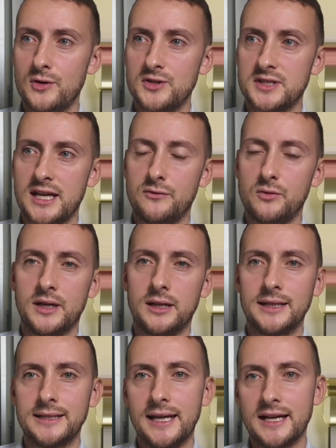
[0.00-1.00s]
Thursday. If we
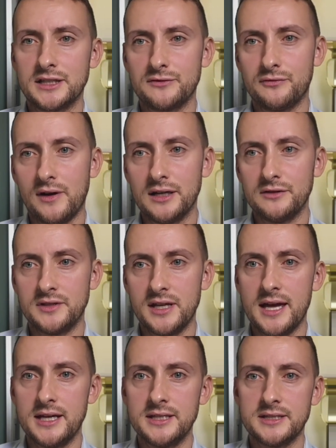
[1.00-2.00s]
click next 5
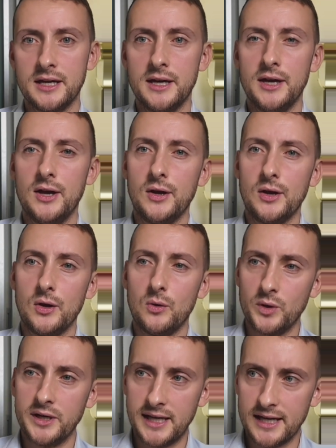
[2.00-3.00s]
days,
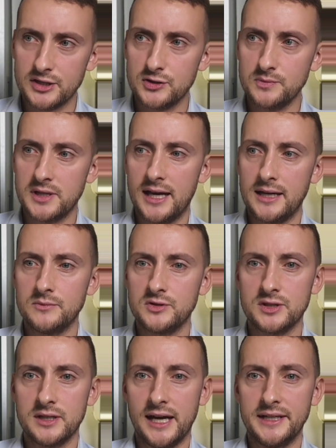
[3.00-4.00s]
we get some
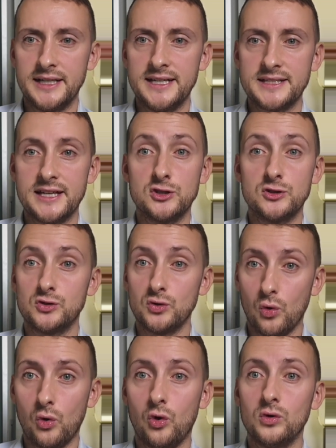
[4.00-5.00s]
games, and it is a
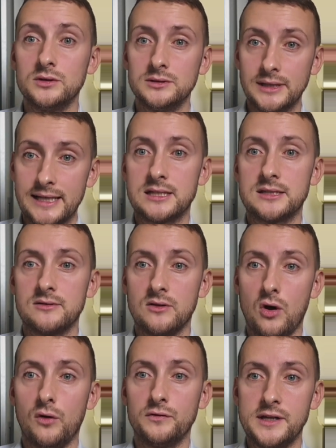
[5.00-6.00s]
short
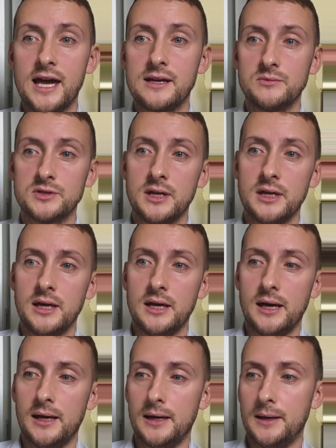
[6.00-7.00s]
list of games.
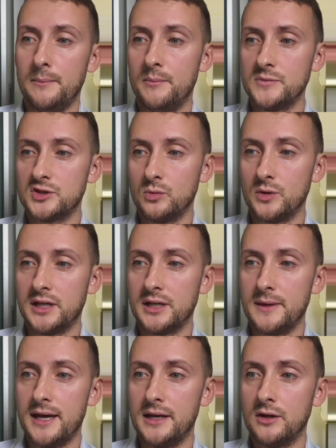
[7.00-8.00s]
So we
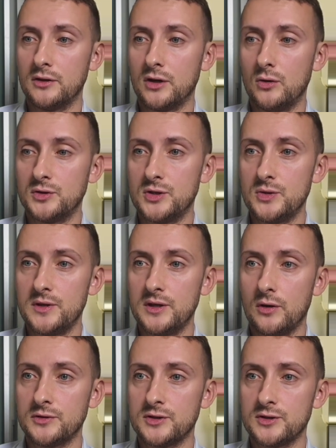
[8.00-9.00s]
can then go to
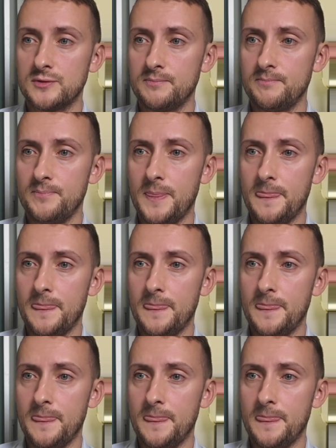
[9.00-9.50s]
the odds,